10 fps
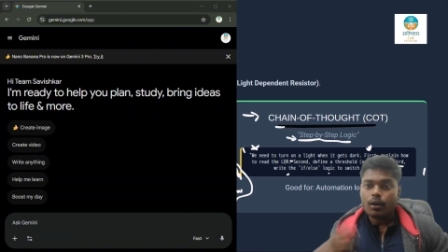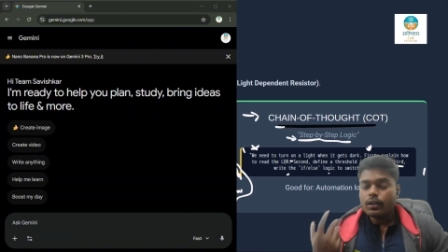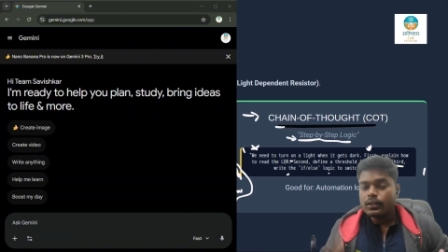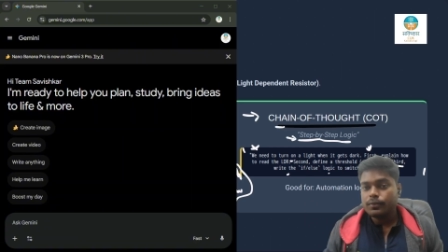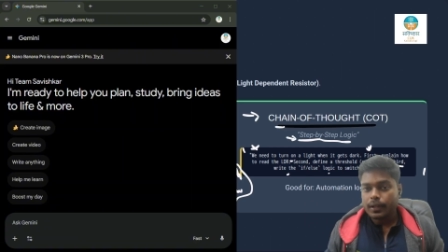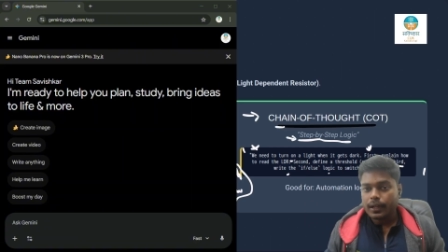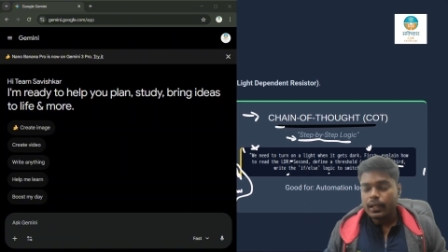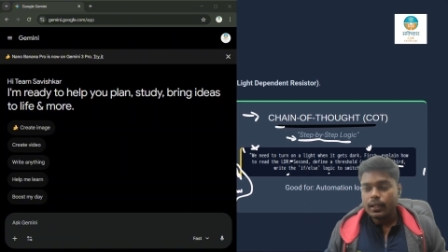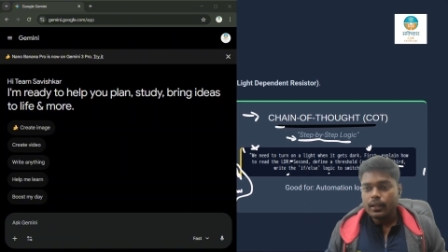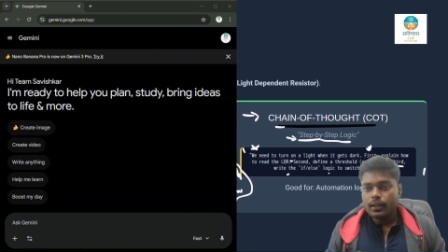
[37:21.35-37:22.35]
Not the
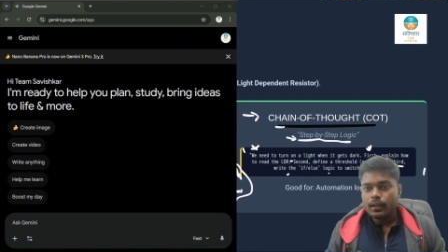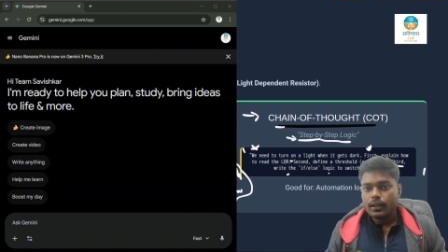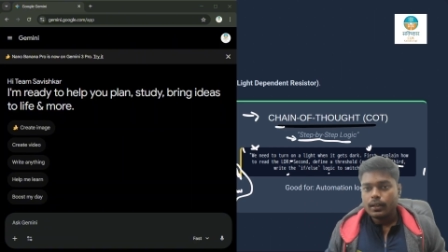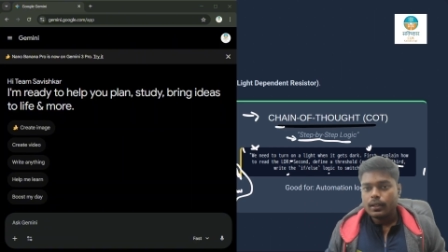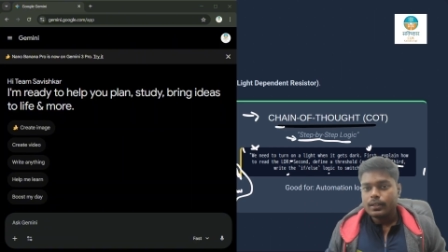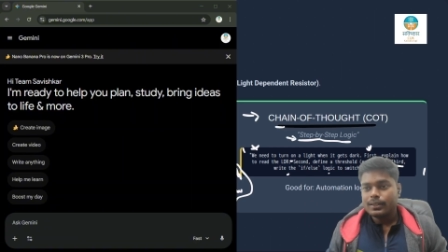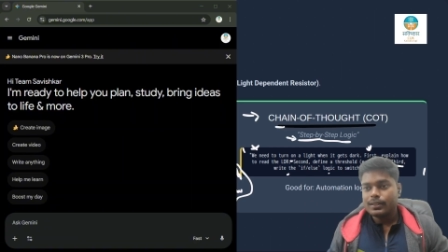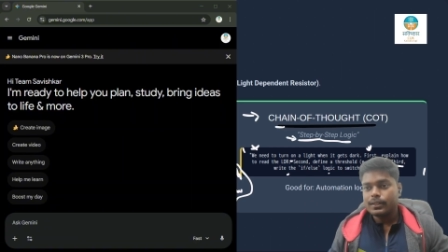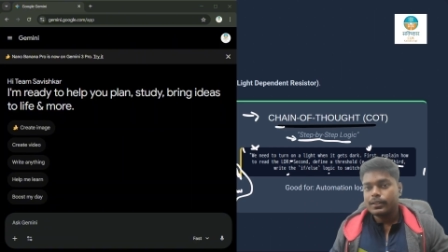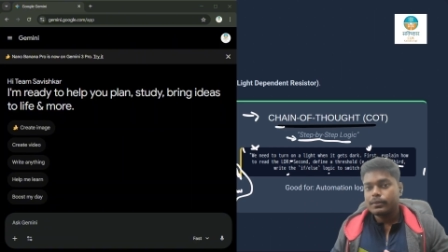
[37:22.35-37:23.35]
way
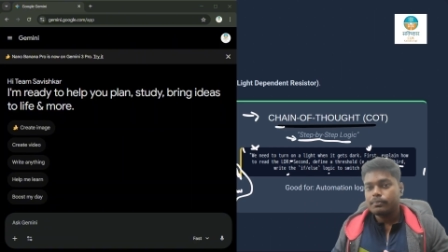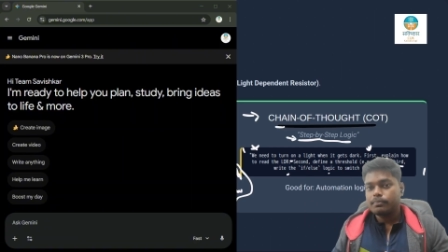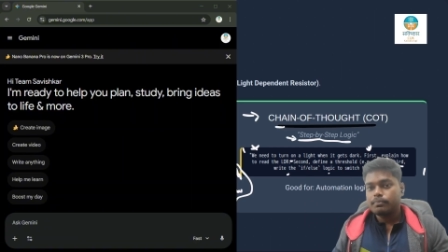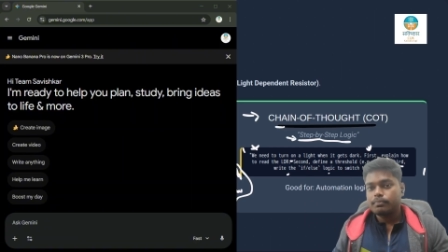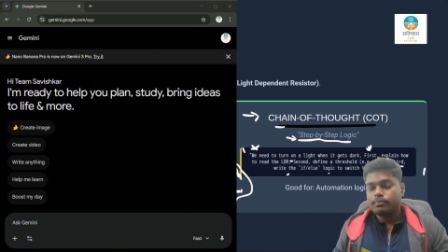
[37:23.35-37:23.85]
the